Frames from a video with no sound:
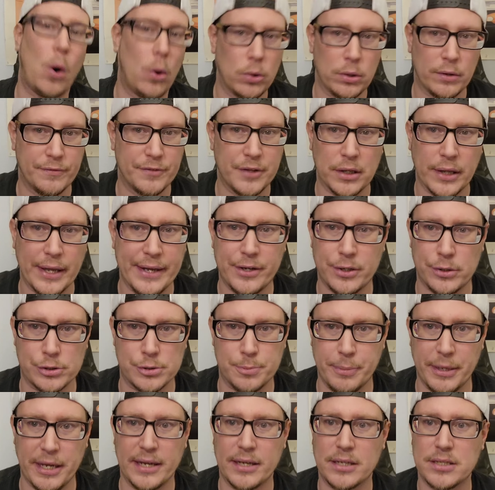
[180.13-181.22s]
all of the Lakers'
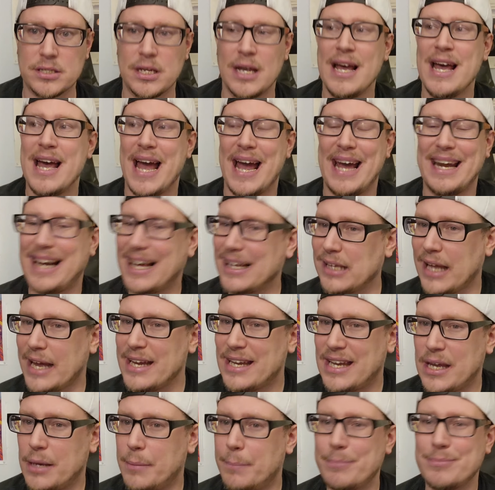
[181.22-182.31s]
picks, and I
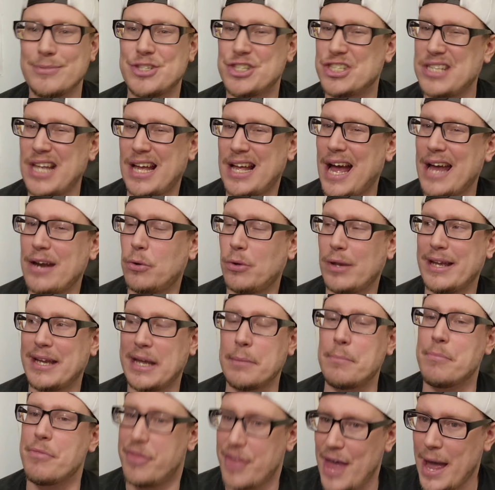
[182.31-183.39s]
like him, just not, I don't like
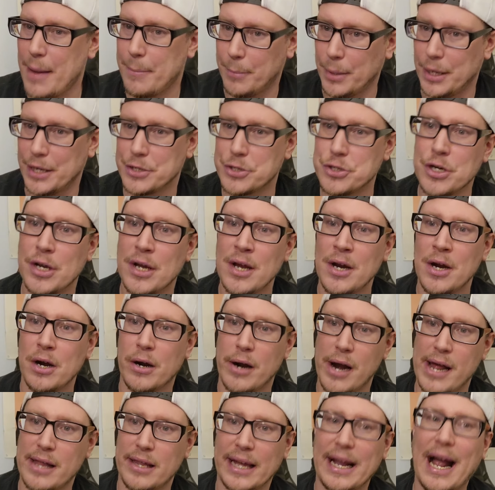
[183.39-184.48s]
him that much.
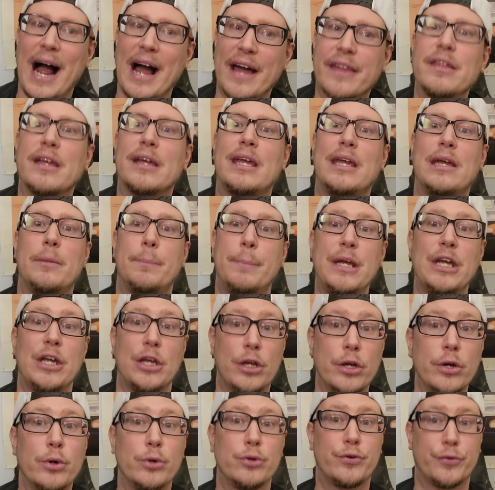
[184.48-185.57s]
Right? Like, I think he'd be
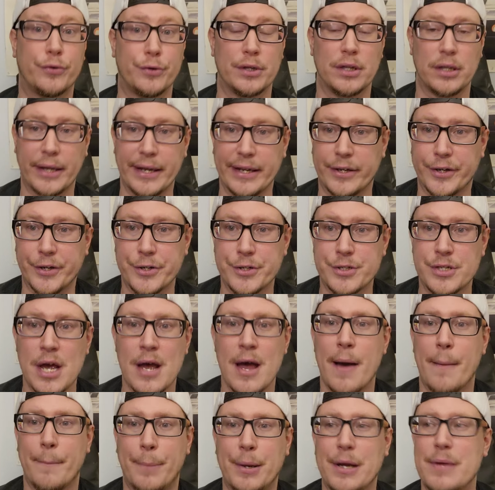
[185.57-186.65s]
huge for the Lakers,
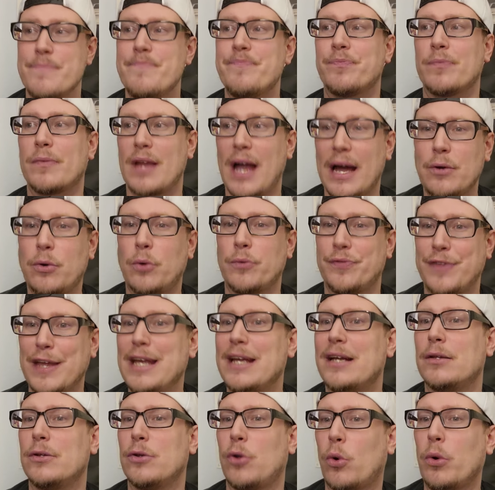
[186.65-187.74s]
but I don't
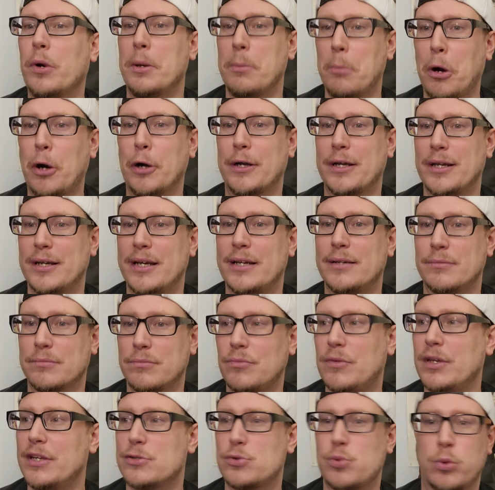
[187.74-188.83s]
think Lauri Markkanen
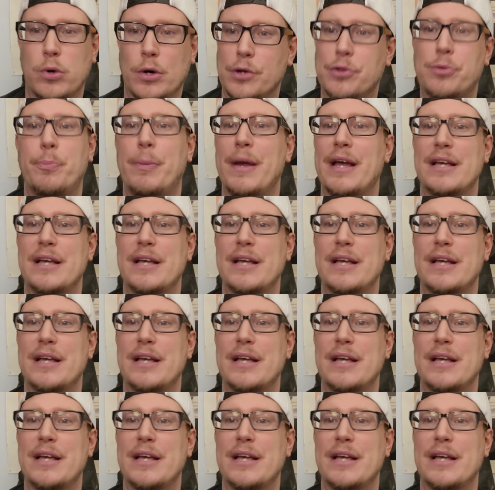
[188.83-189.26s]
is worth